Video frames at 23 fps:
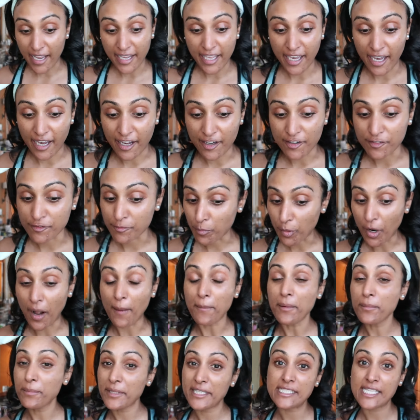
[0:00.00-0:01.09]
I have
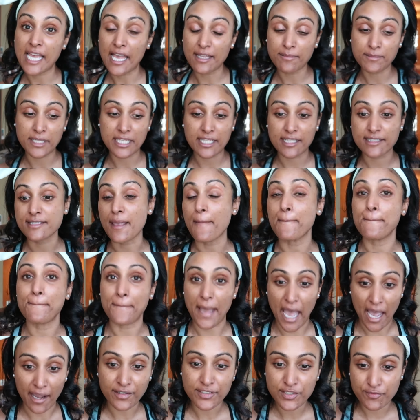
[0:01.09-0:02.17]
probably 10 minutes
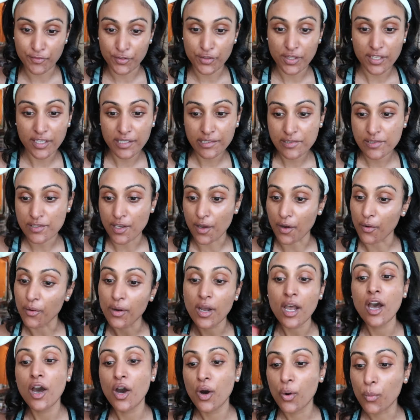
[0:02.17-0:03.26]
max for this, so
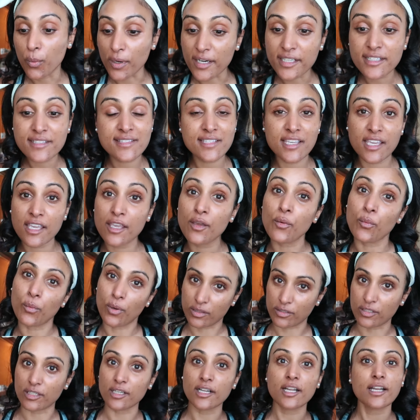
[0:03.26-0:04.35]
we're gonna see
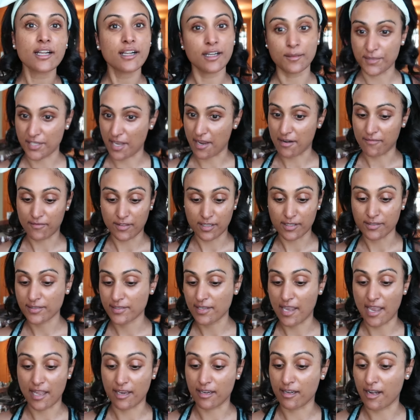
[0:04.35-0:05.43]
what look comes out of
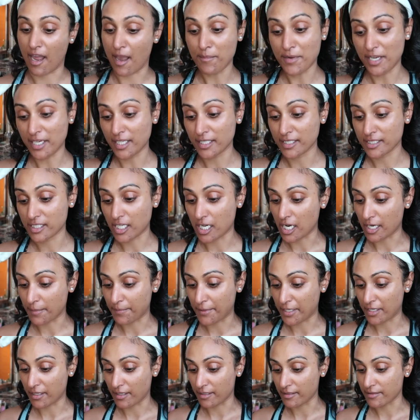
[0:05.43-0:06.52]
this. And I'm not gonna talk
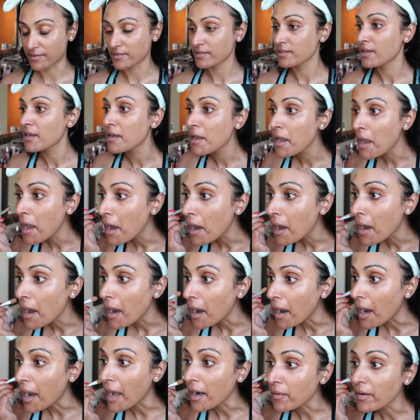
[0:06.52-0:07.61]
because
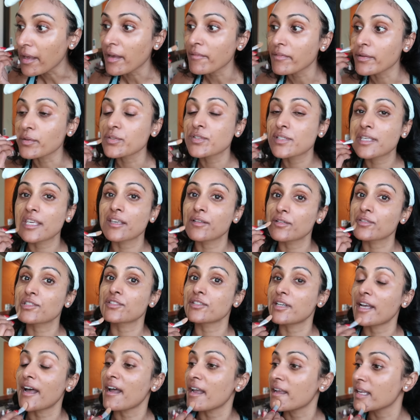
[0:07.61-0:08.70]
I don't have those skills,
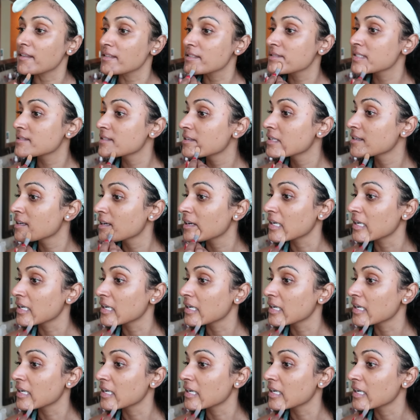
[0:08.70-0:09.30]
you guys.